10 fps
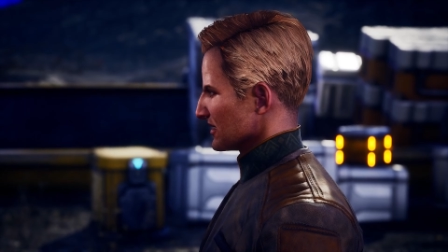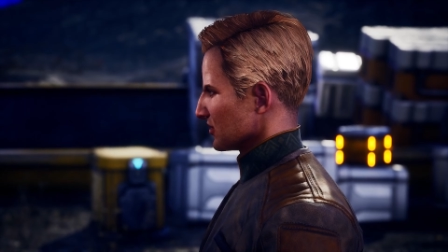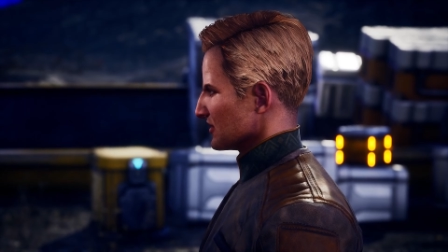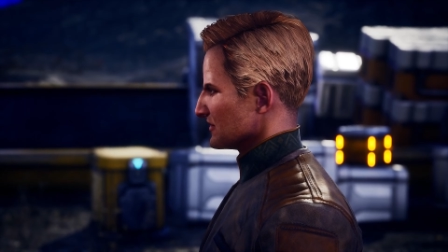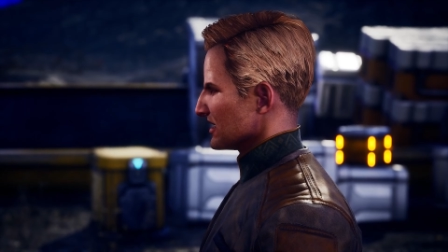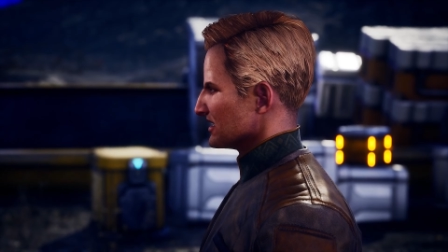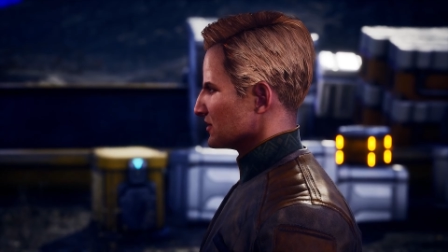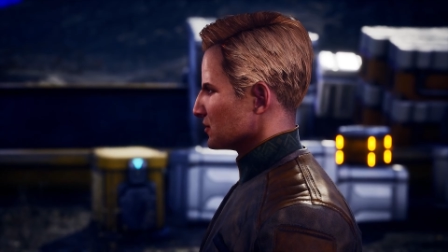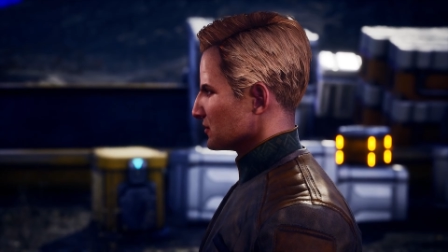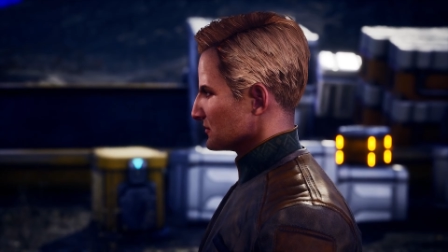
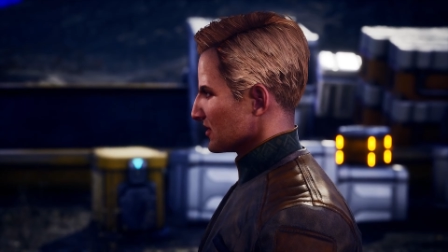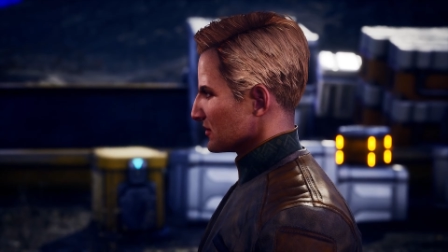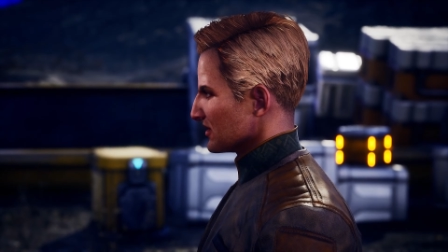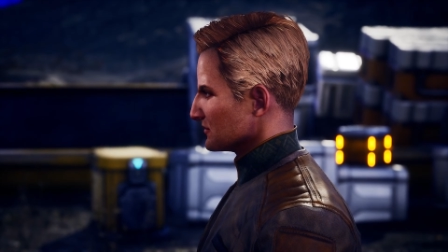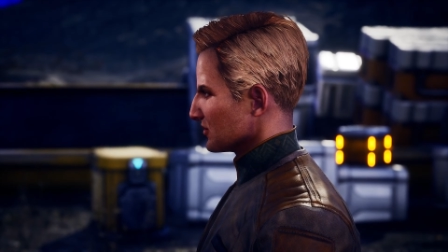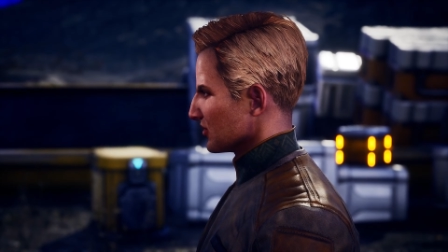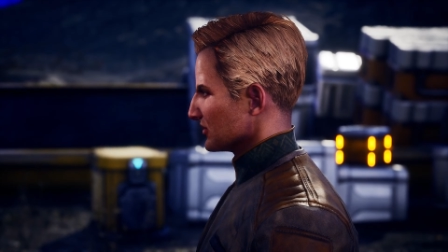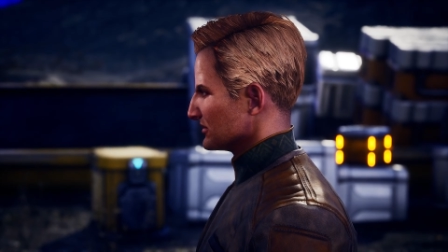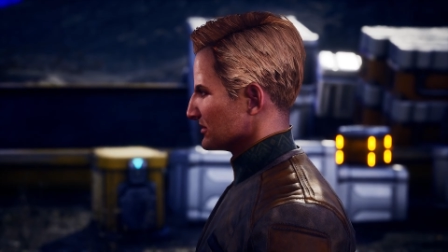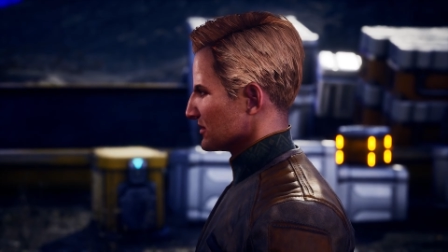terrified, you bucket of
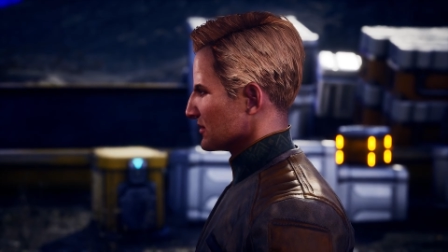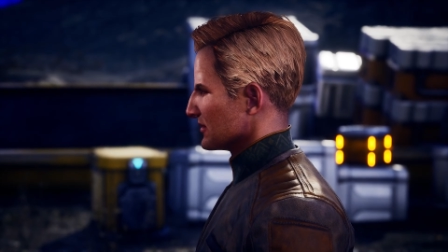bolts.